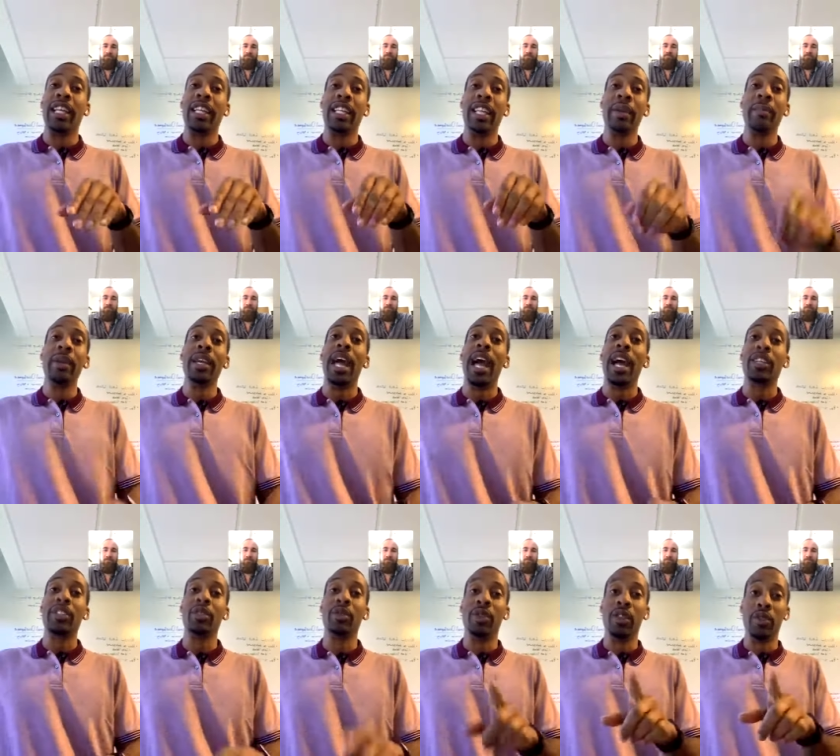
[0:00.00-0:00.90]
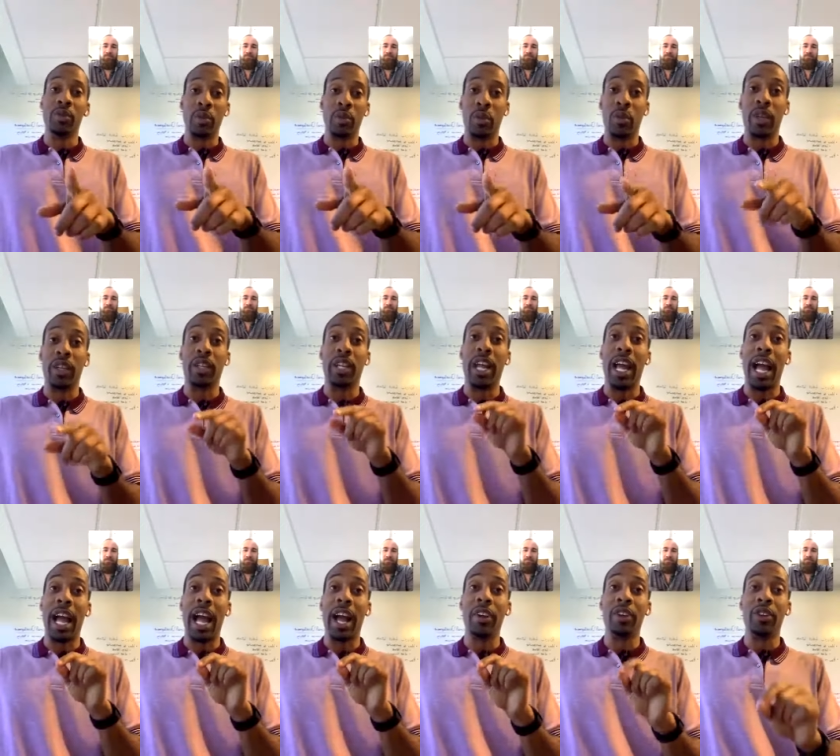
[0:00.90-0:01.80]
Let me ask you this real quick:
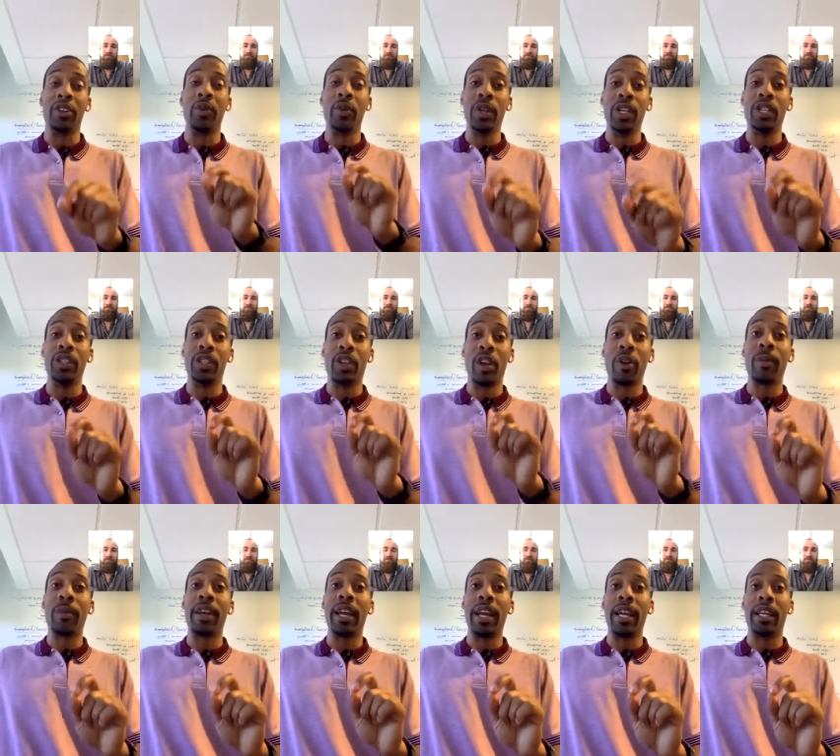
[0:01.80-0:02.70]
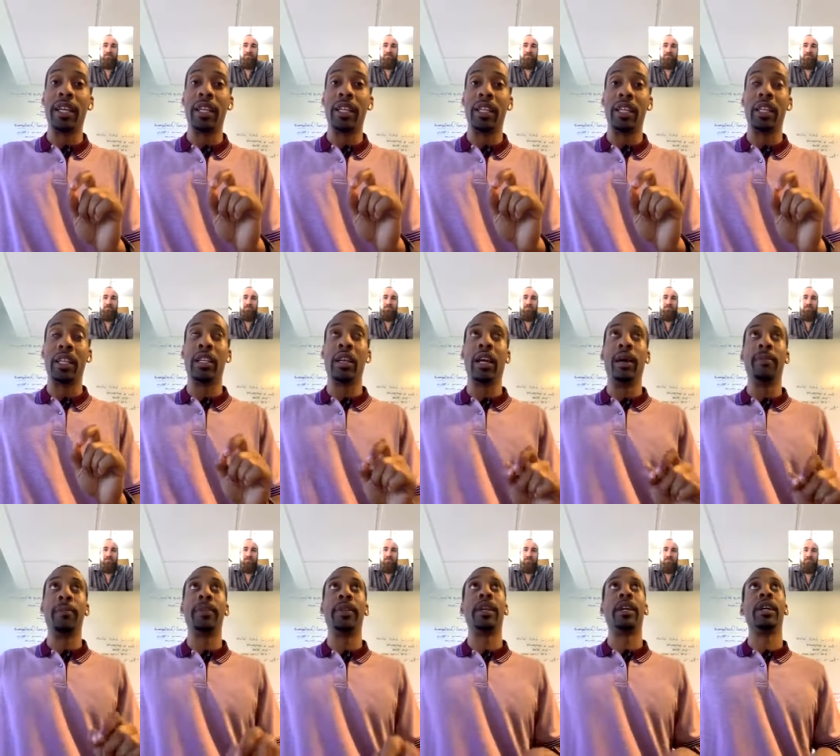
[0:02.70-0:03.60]
How do we terminate? A,
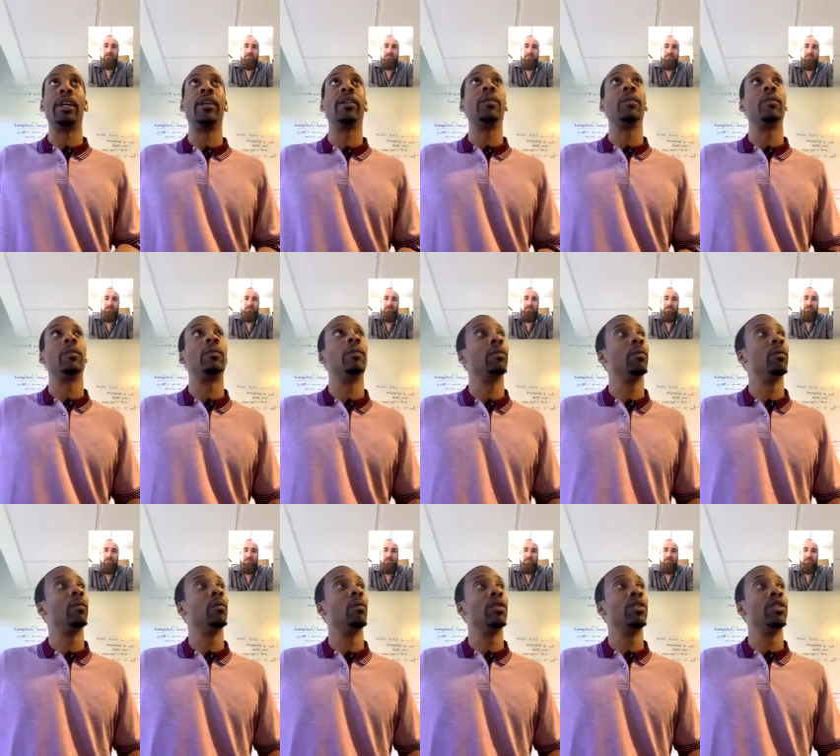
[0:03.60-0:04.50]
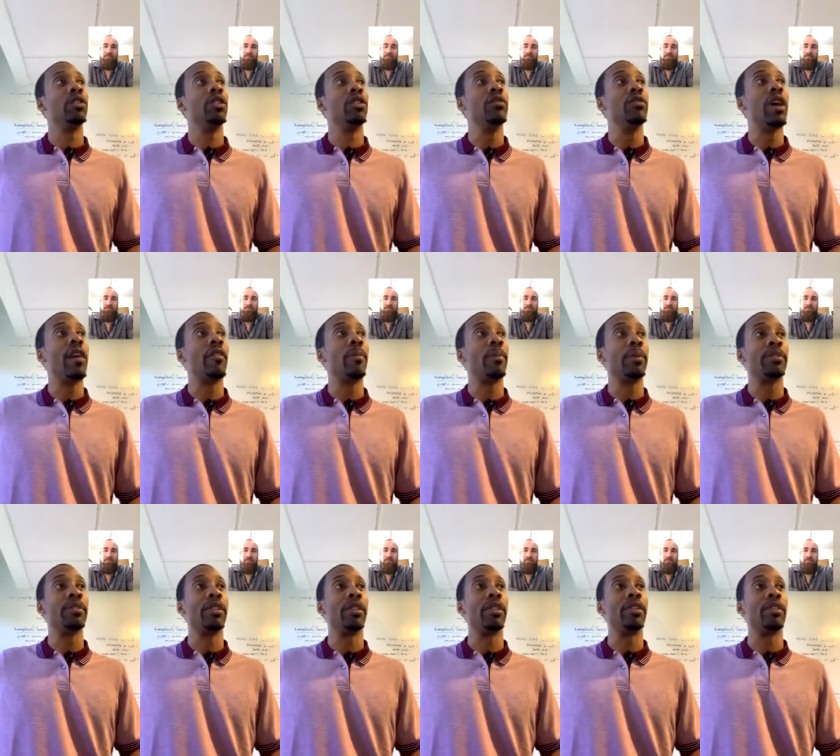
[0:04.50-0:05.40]
would, do you have a
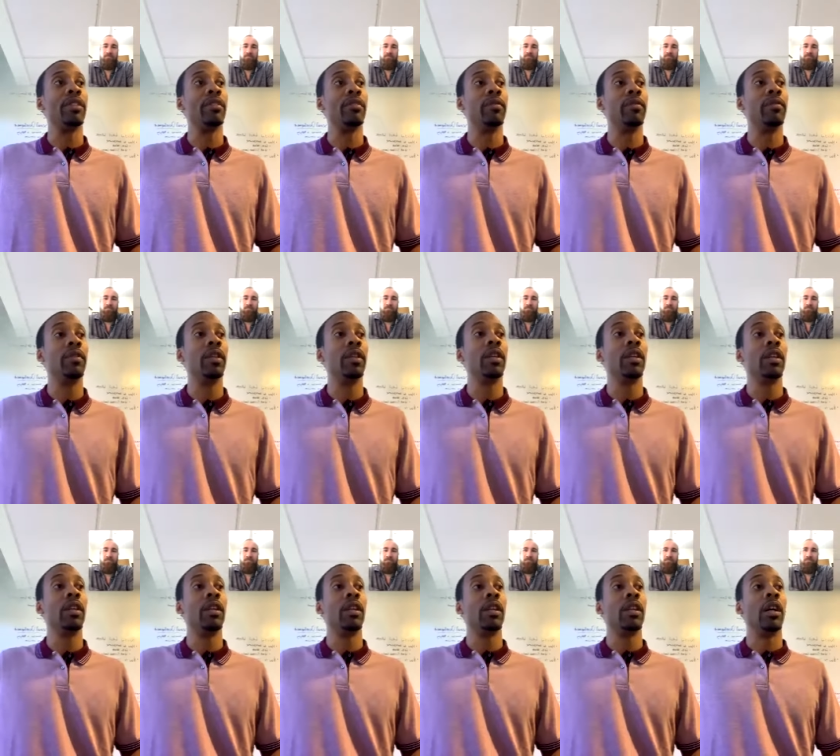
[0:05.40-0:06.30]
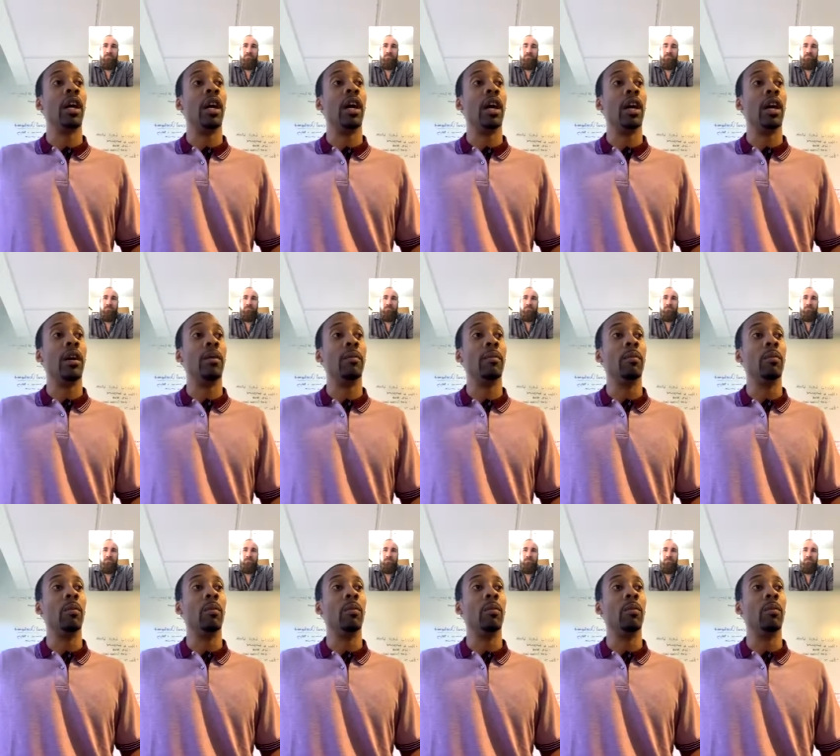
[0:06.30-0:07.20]
percentage of, um,
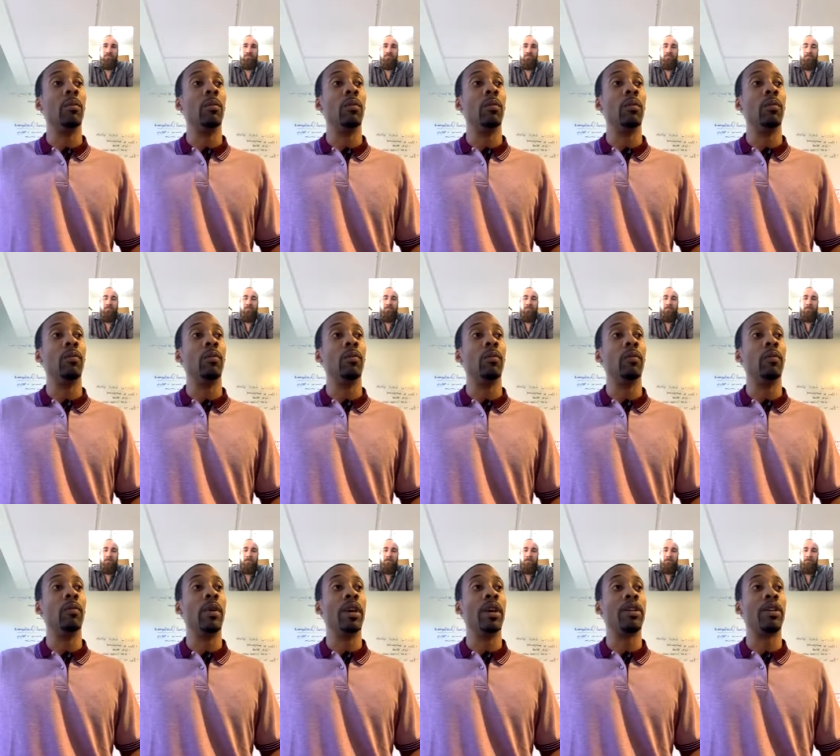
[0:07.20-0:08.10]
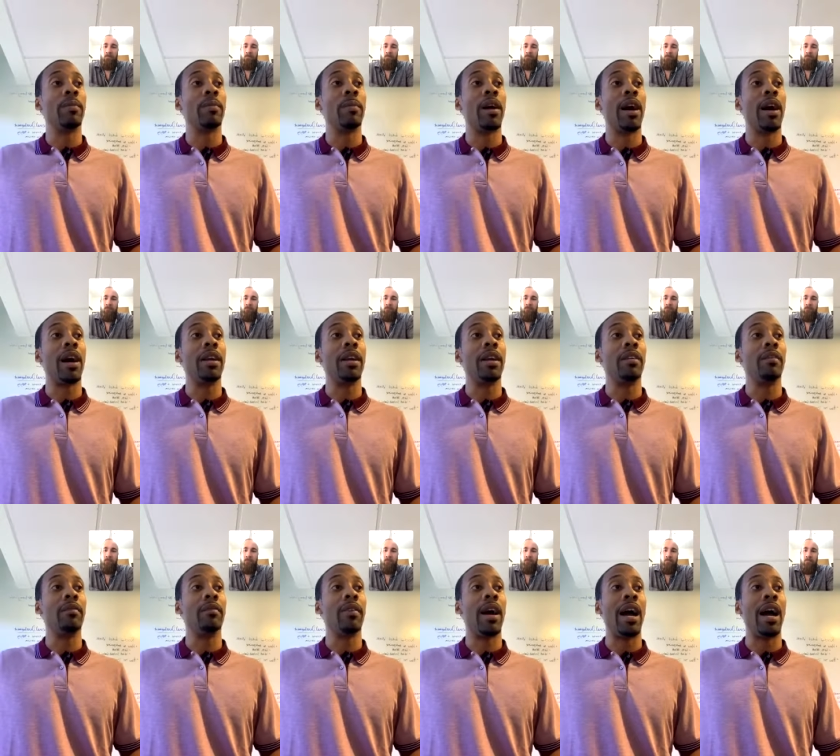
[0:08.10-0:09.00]
in your mind,
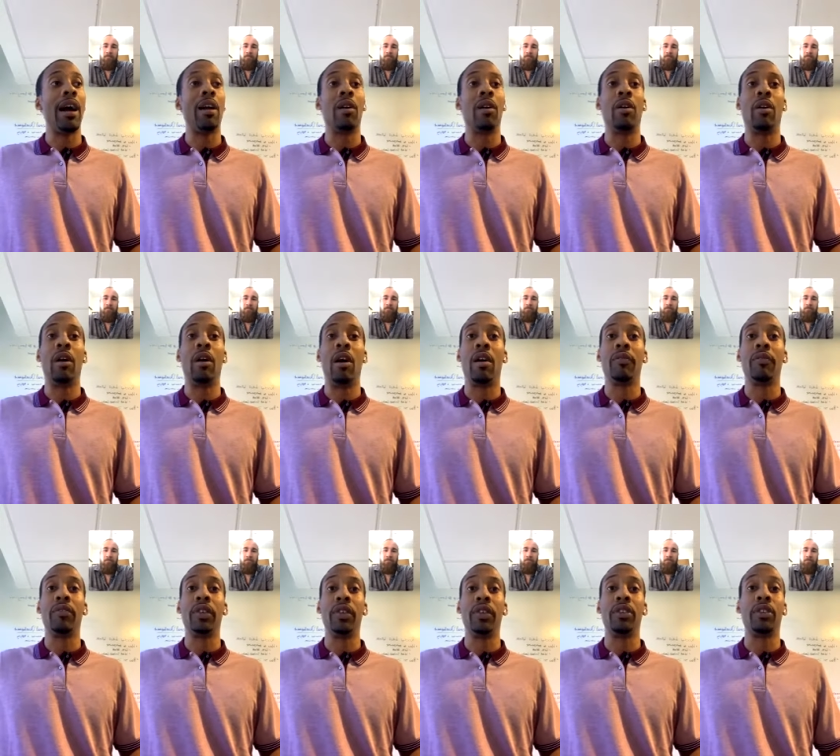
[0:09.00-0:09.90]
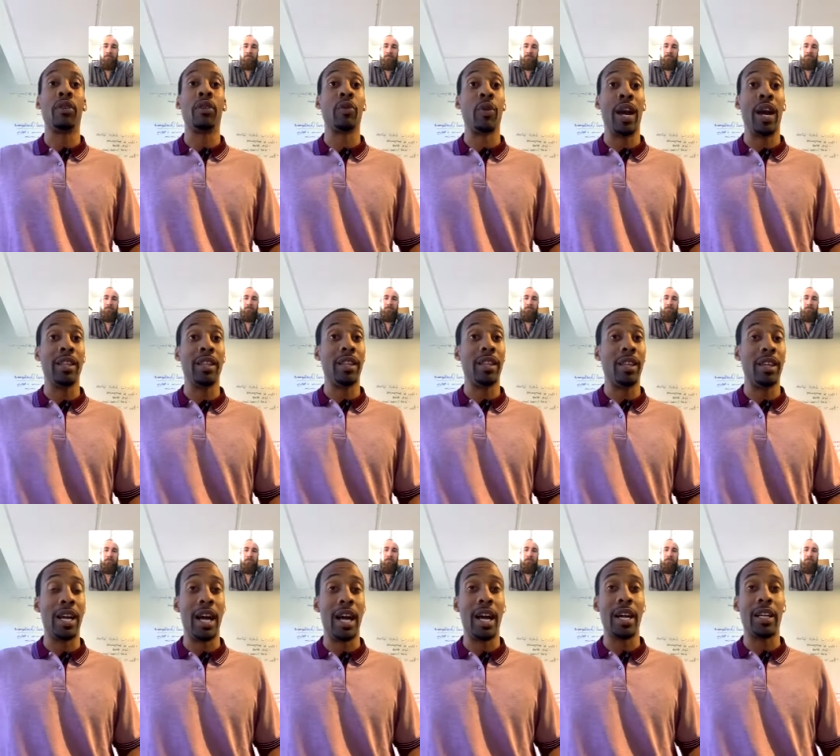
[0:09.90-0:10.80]
of how often you're right than
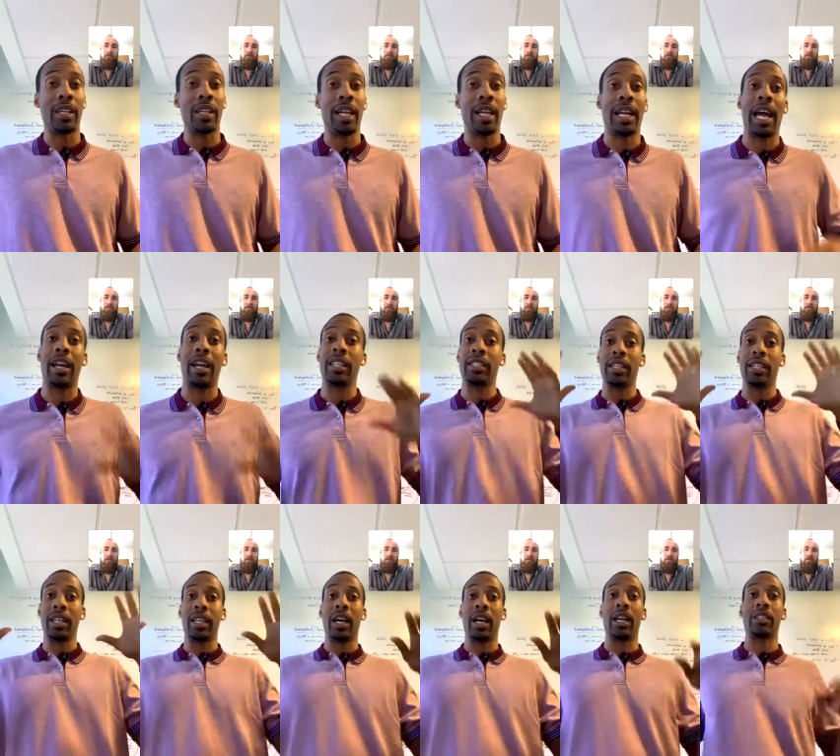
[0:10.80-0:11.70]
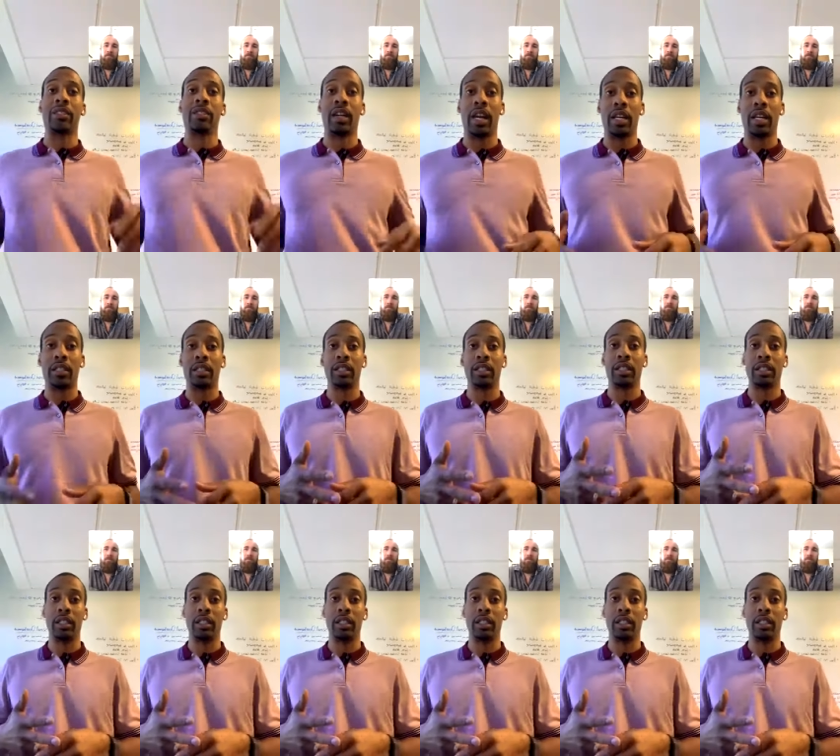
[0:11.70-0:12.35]
not? Like out of ten contracts,